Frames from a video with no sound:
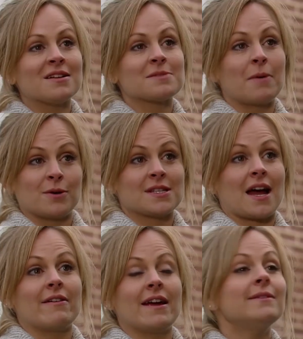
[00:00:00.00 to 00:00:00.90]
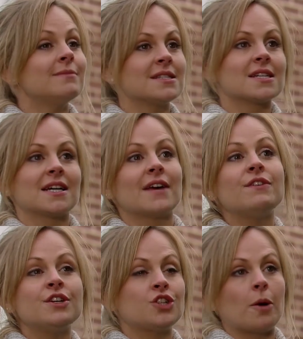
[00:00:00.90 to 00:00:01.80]
Spoken to Gary, he's gonna give you your
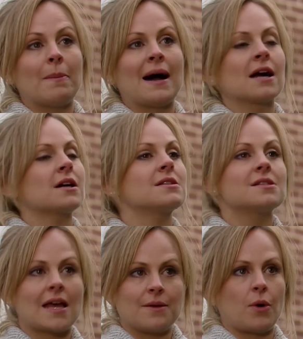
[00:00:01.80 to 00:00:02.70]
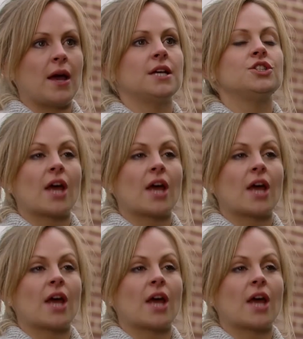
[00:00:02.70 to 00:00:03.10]
job back. Same wage,